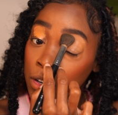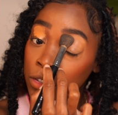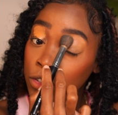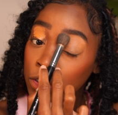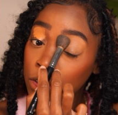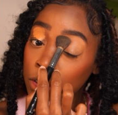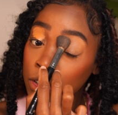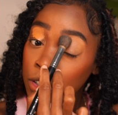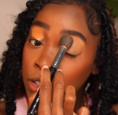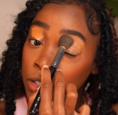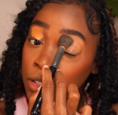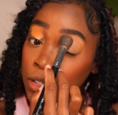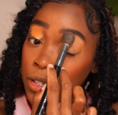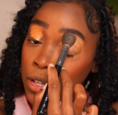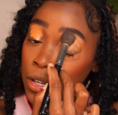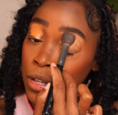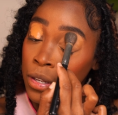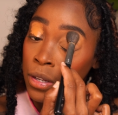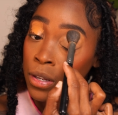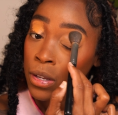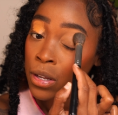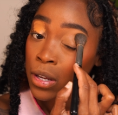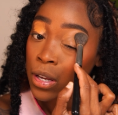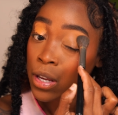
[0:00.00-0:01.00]
just
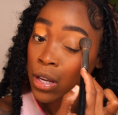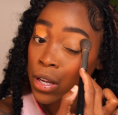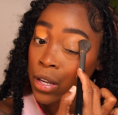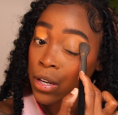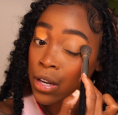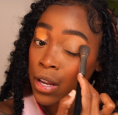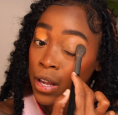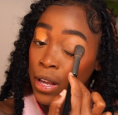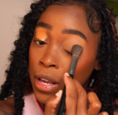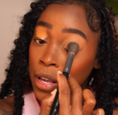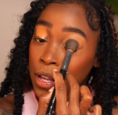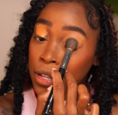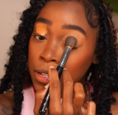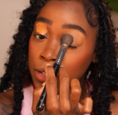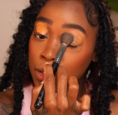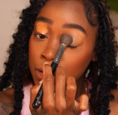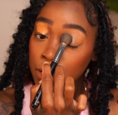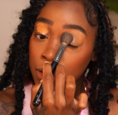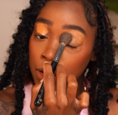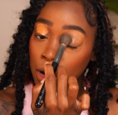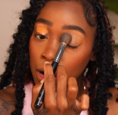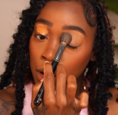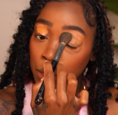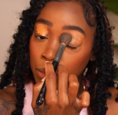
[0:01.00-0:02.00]

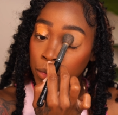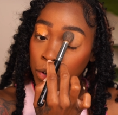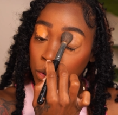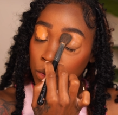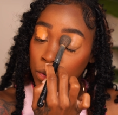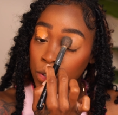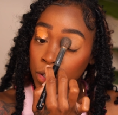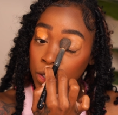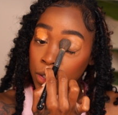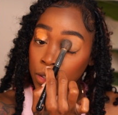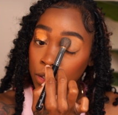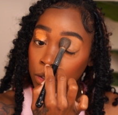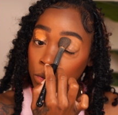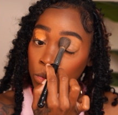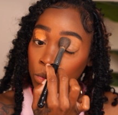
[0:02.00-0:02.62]
enhancing our beauties.